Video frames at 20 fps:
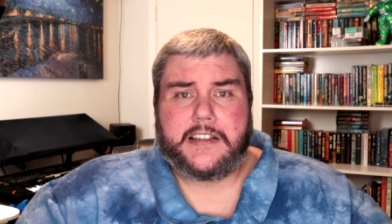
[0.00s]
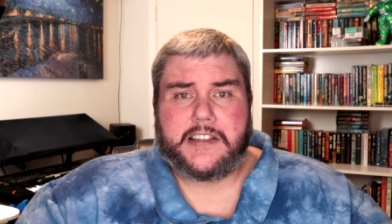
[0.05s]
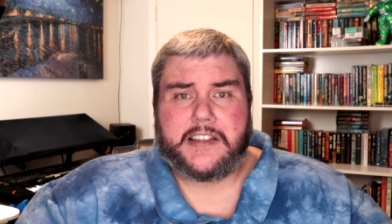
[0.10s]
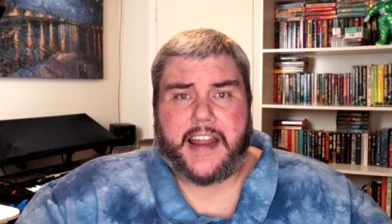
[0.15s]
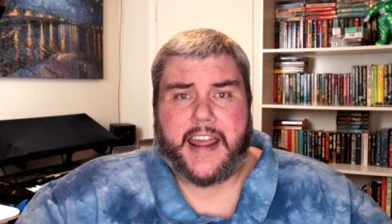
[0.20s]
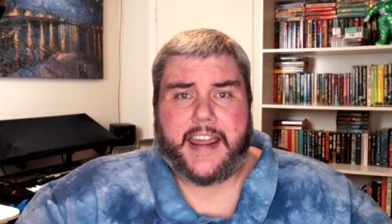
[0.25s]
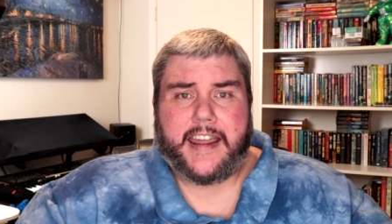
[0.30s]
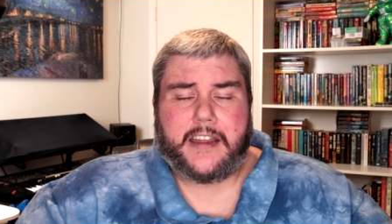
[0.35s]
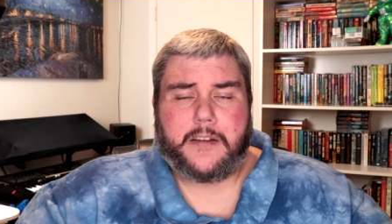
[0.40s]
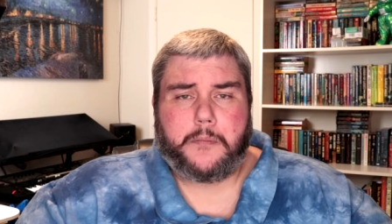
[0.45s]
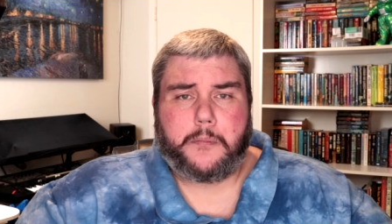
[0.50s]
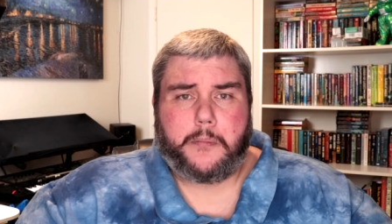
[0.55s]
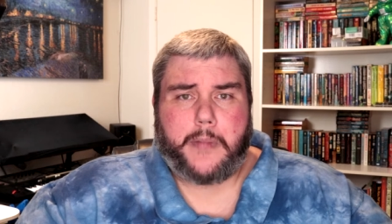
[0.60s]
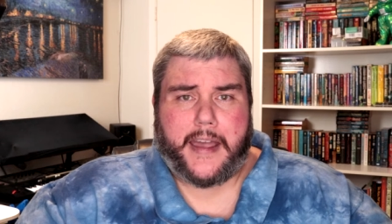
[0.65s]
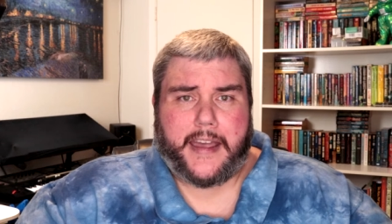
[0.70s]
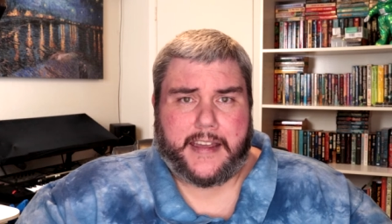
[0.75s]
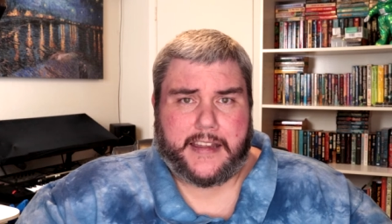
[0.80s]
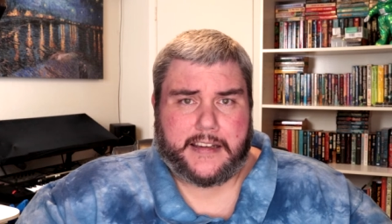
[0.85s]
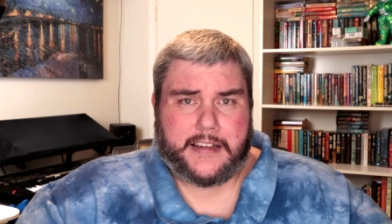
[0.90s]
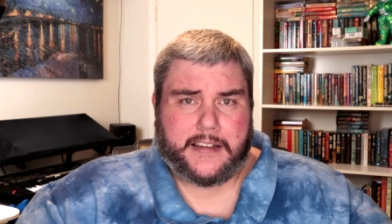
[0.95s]
to stay in
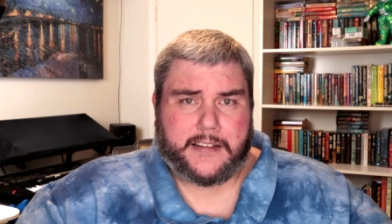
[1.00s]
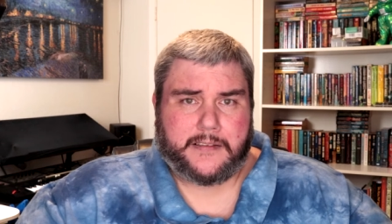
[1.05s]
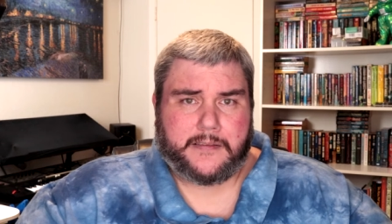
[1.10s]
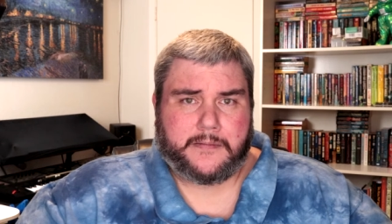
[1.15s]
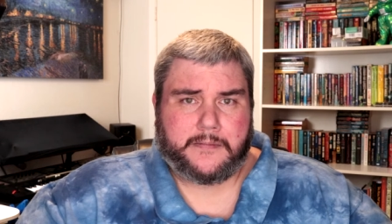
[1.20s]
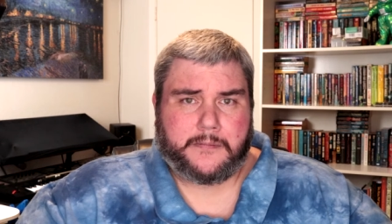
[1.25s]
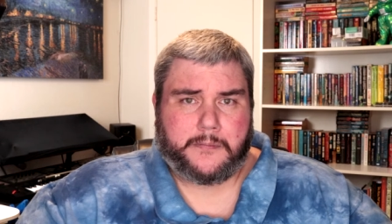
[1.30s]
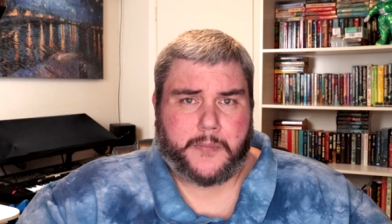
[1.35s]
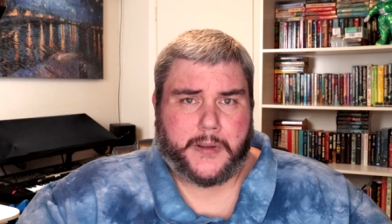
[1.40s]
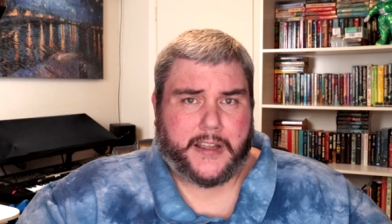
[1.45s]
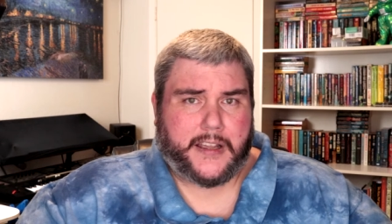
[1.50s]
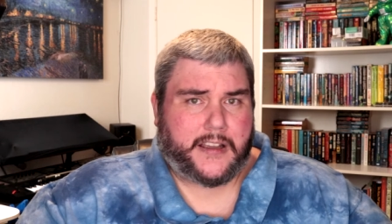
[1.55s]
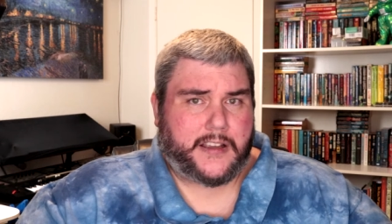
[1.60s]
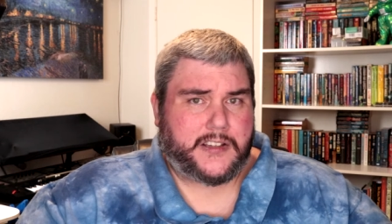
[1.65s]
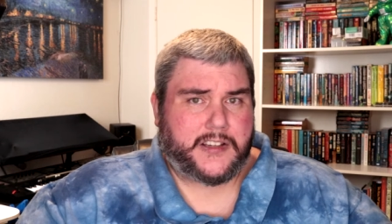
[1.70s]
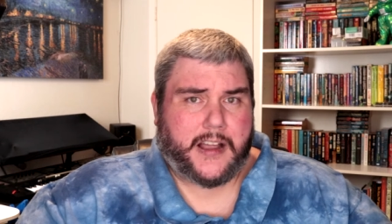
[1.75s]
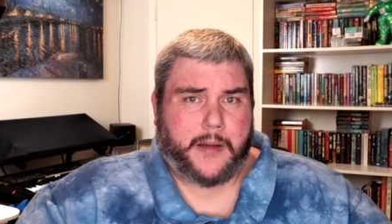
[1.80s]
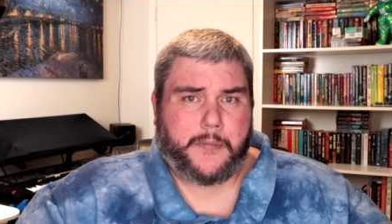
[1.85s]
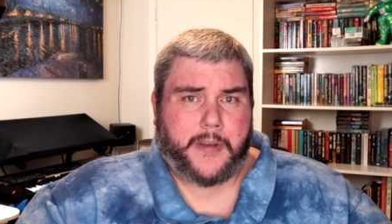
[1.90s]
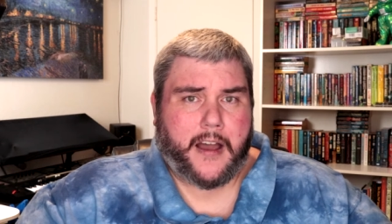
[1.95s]
bed
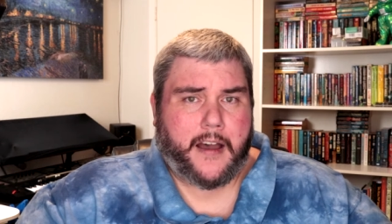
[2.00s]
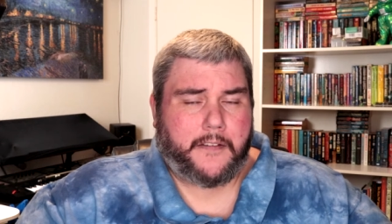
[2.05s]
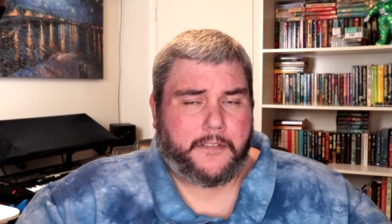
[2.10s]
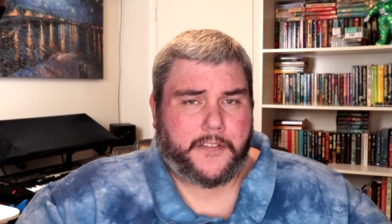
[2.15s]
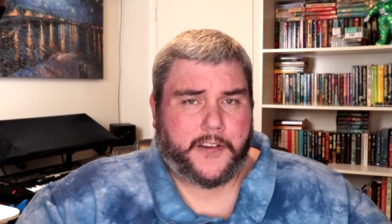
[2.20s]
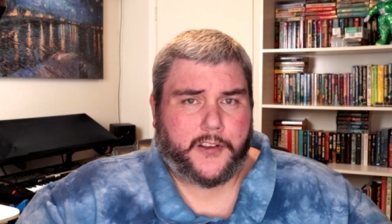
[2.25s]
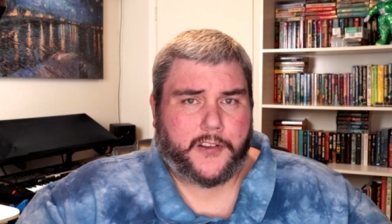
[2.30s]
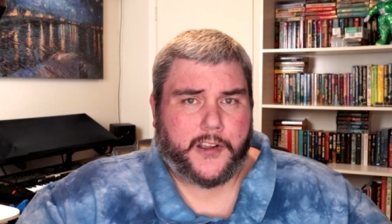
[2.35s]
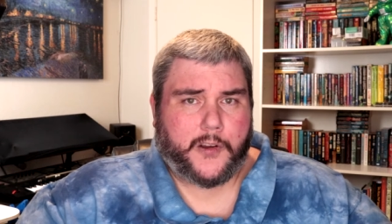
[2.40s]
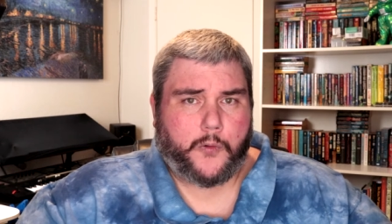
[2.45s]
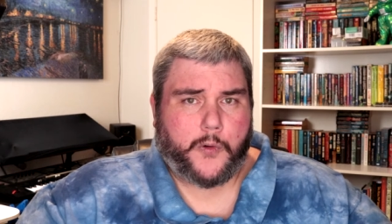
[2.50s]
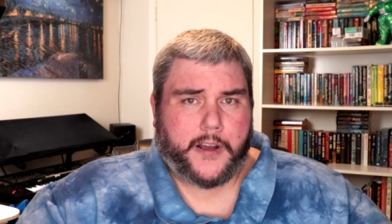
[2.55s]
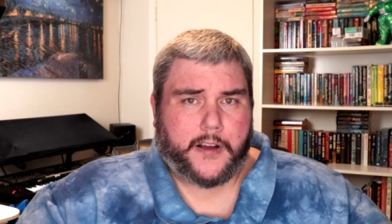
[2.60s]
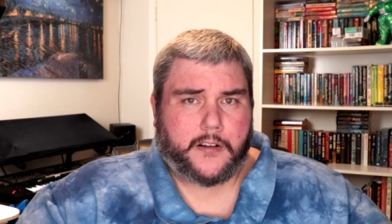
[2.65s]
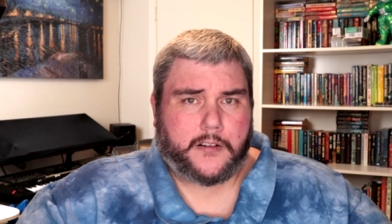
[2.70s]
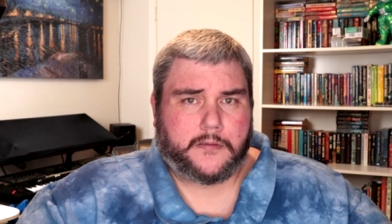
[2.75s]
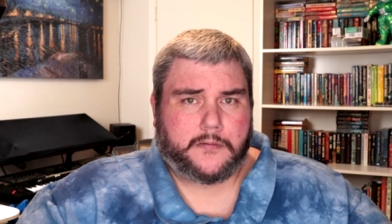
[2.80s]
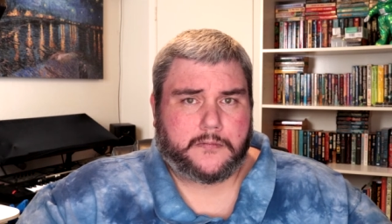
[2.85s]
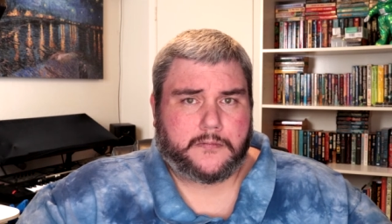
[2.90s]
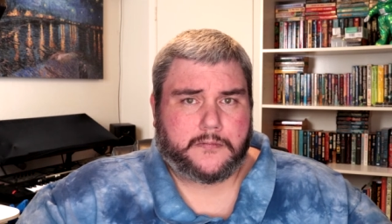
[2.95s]
because I'm not feeling
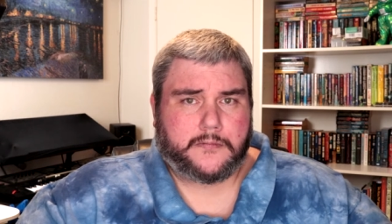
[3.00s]
well,